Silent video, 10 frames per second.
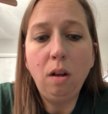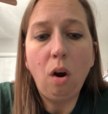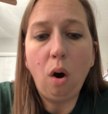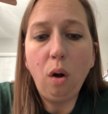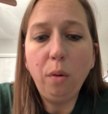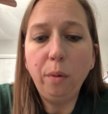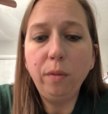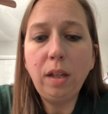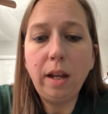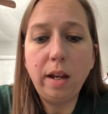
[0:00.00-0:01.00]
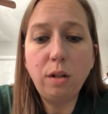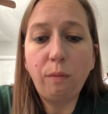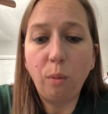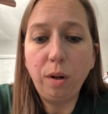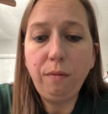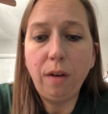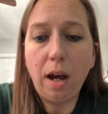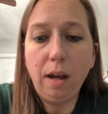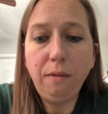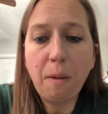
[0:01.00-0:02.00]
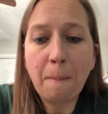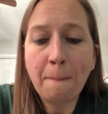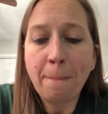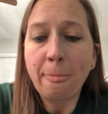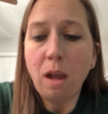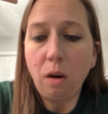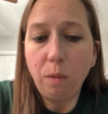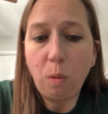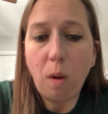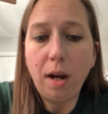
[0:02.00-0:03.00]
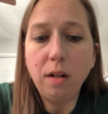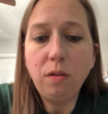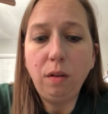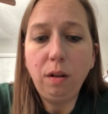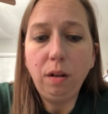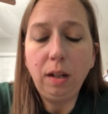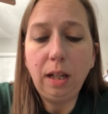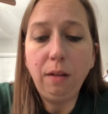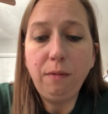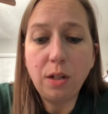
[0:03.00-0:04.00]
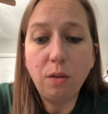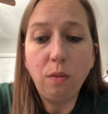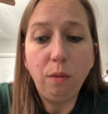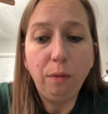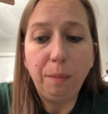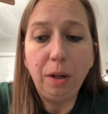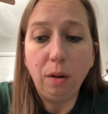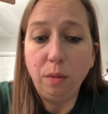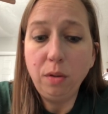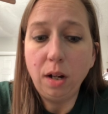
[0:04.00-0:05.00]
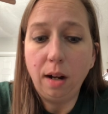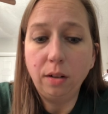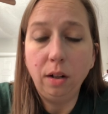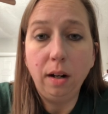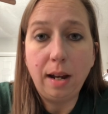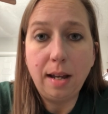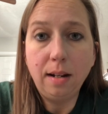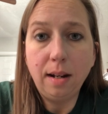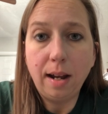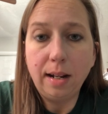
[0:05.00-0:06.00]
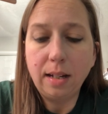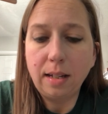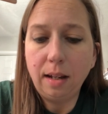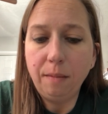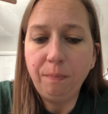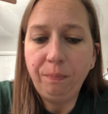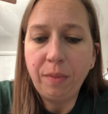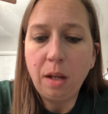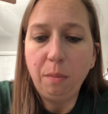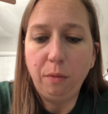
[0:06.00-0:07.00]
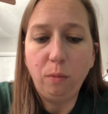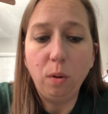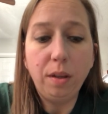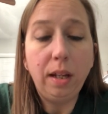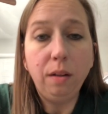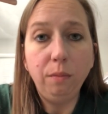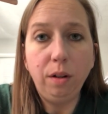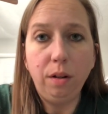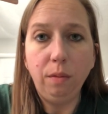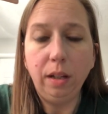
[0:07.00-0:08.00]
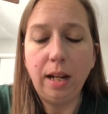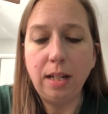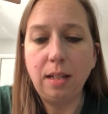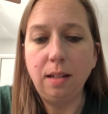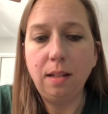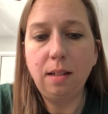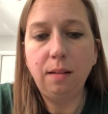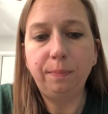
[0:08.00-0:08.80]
all over the age 45, are required to get a physical from their own doctor and an eye exam before they can renew a license.